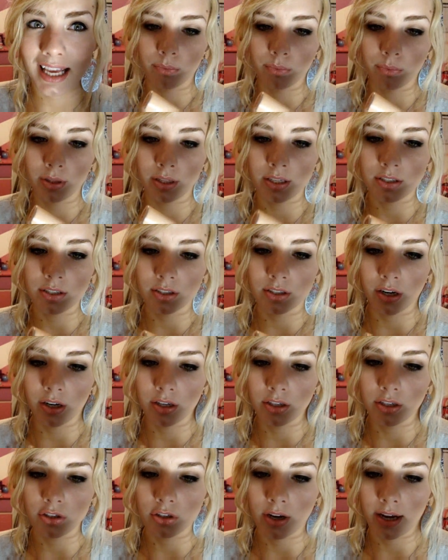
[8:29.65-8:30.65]
It really
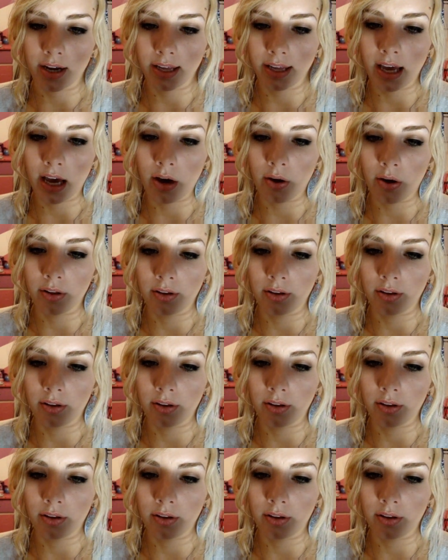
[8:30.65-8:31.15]
started drying out